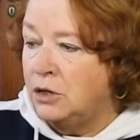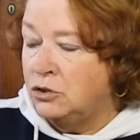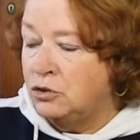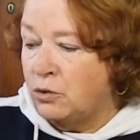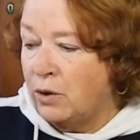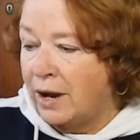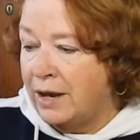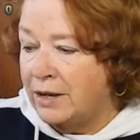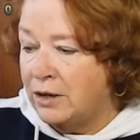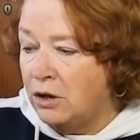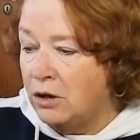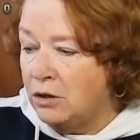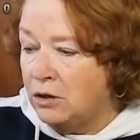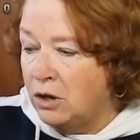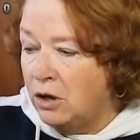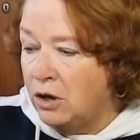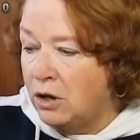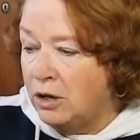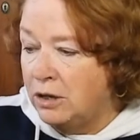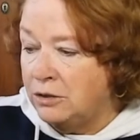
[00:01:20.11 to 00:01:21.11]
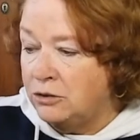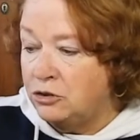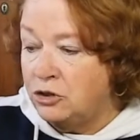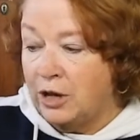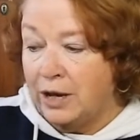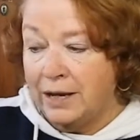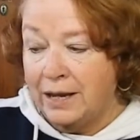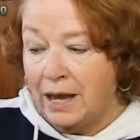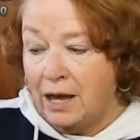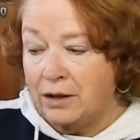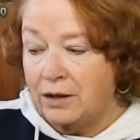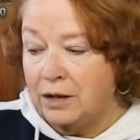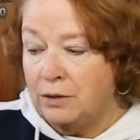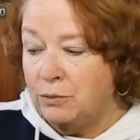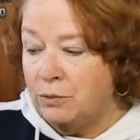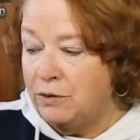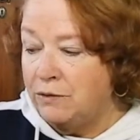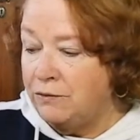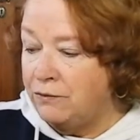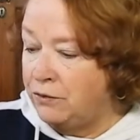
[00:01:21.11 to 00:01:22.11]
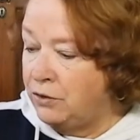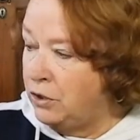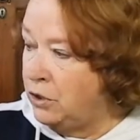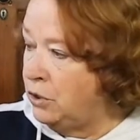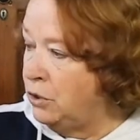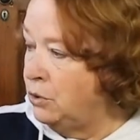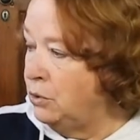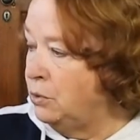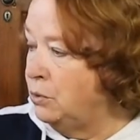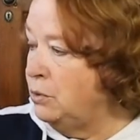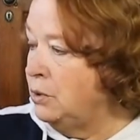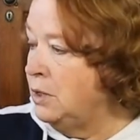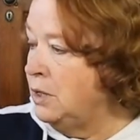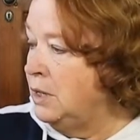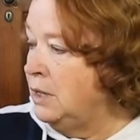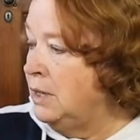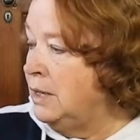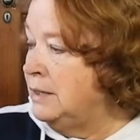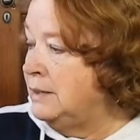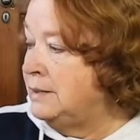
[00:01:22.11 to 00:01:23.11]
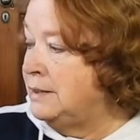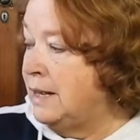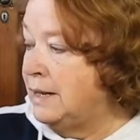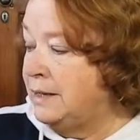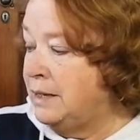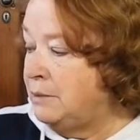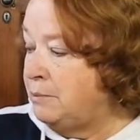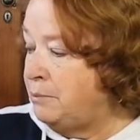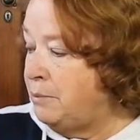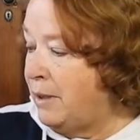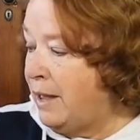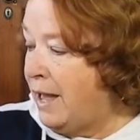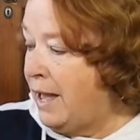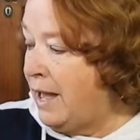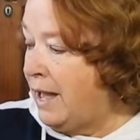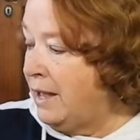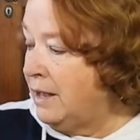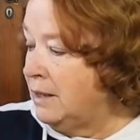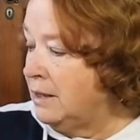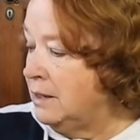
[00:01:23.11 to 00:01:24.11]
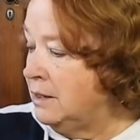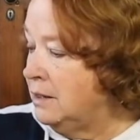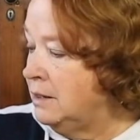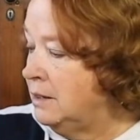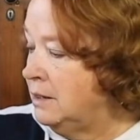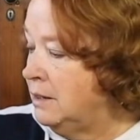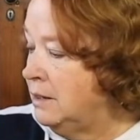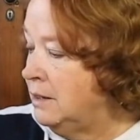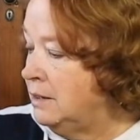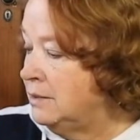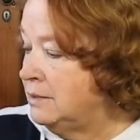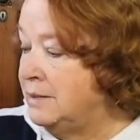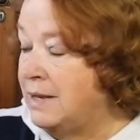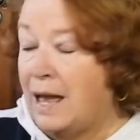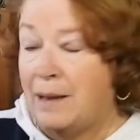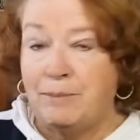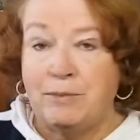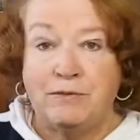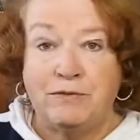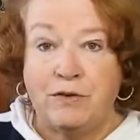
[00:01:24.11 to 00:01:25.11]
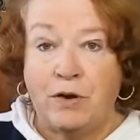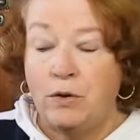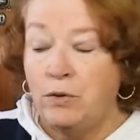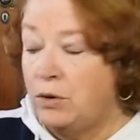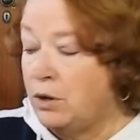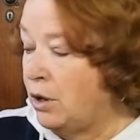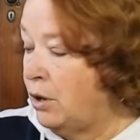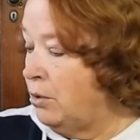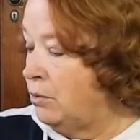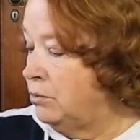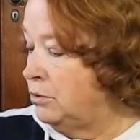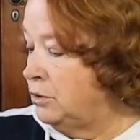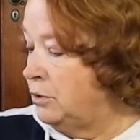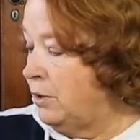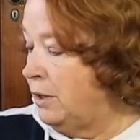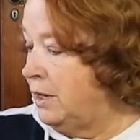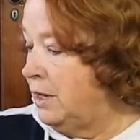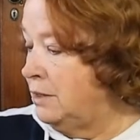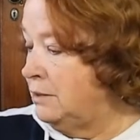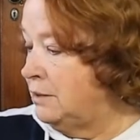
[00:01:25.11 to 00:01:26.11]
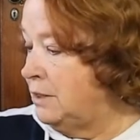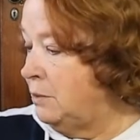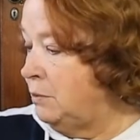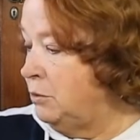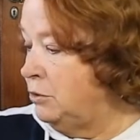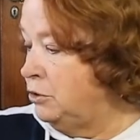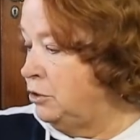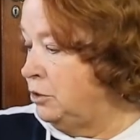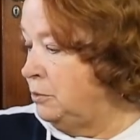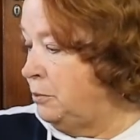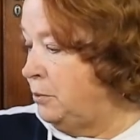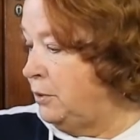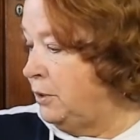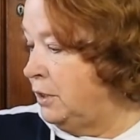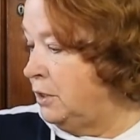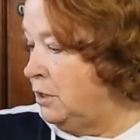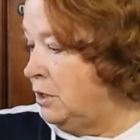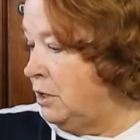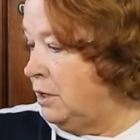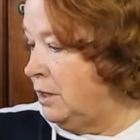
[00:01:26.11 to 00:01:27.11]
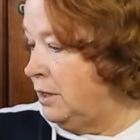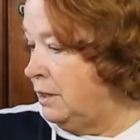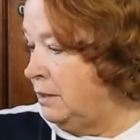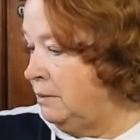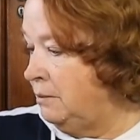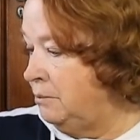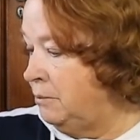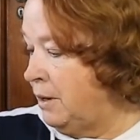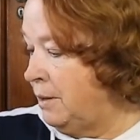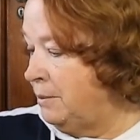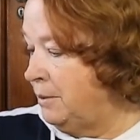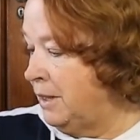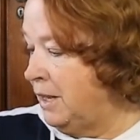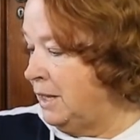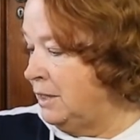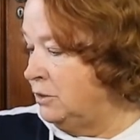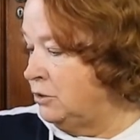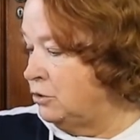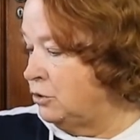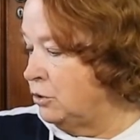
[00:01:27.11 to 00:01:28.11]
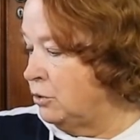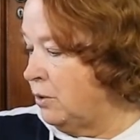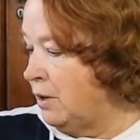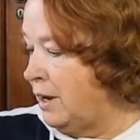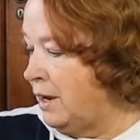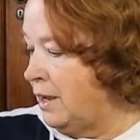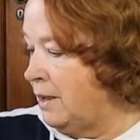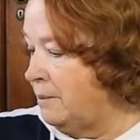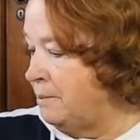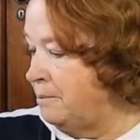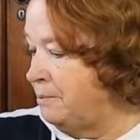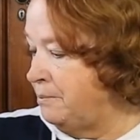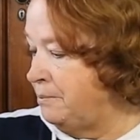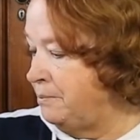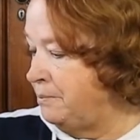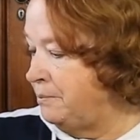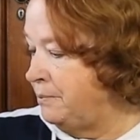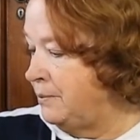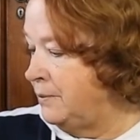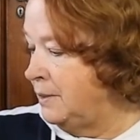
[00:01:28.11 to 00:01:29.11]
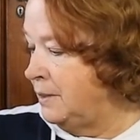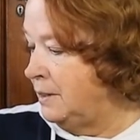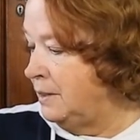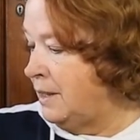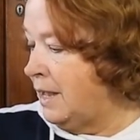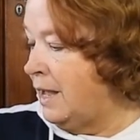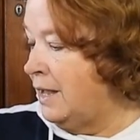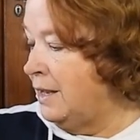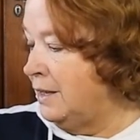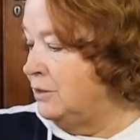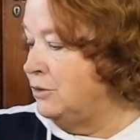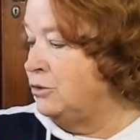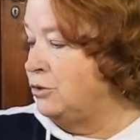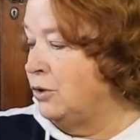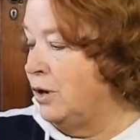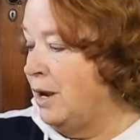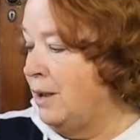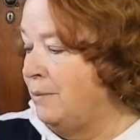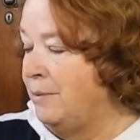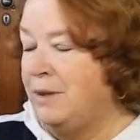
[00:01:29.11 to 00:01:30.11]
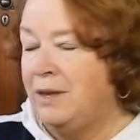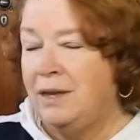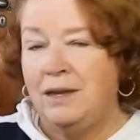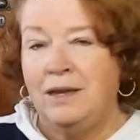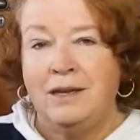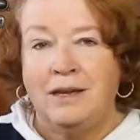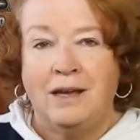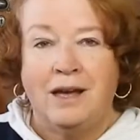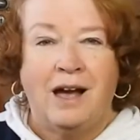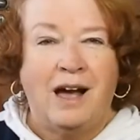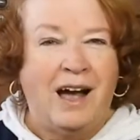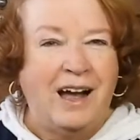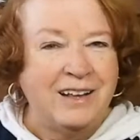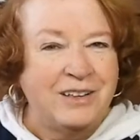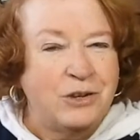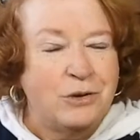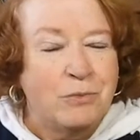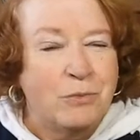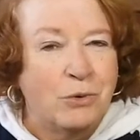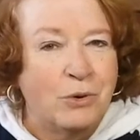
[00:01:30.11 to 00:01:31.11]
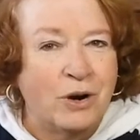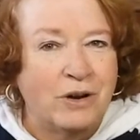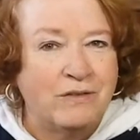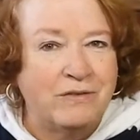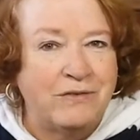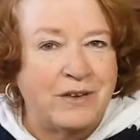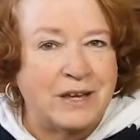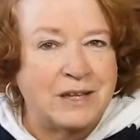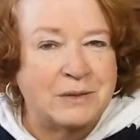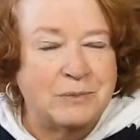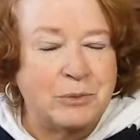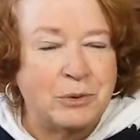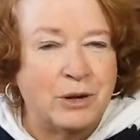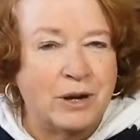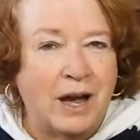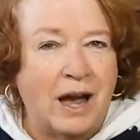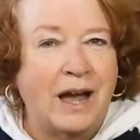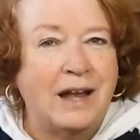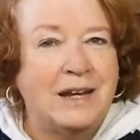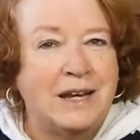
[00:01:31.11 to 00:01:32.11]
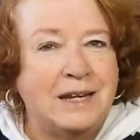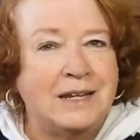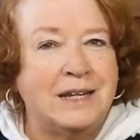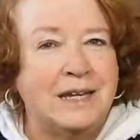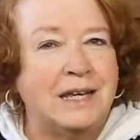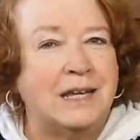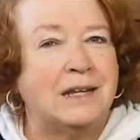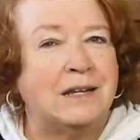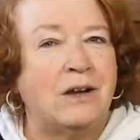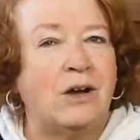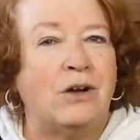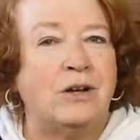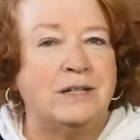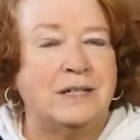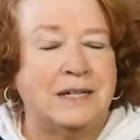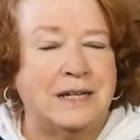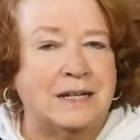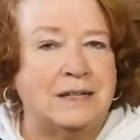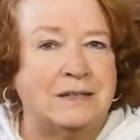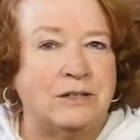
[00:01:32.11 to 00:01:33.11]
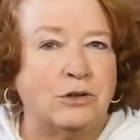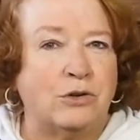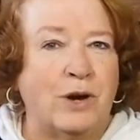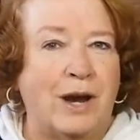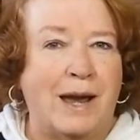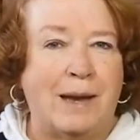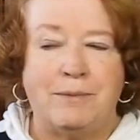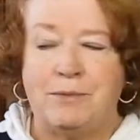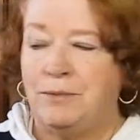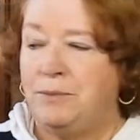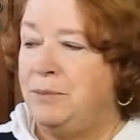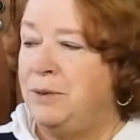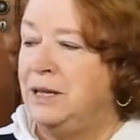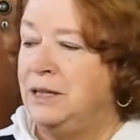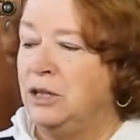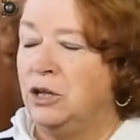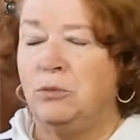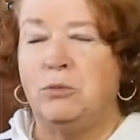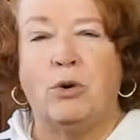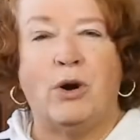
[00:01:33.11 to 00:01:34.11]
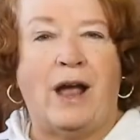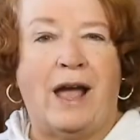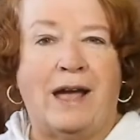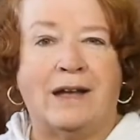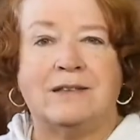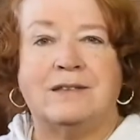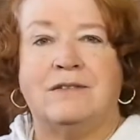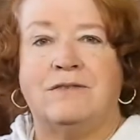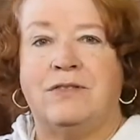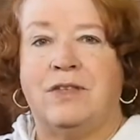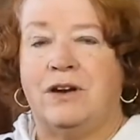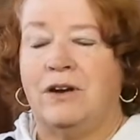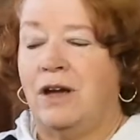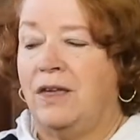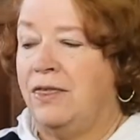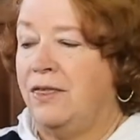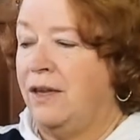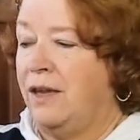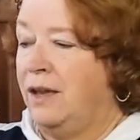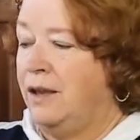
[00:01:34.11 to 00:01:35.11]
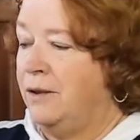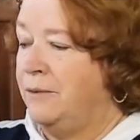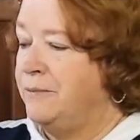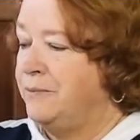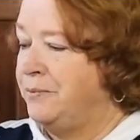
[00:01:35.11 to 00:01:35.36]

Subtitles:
try it all on, check out and review, send it back, snap a photo. So I guess they want you to put it on probably Instagram. Yeah, Instagram. I do more on Facebook. I need to get onto Instagram, be a little more active there, I think.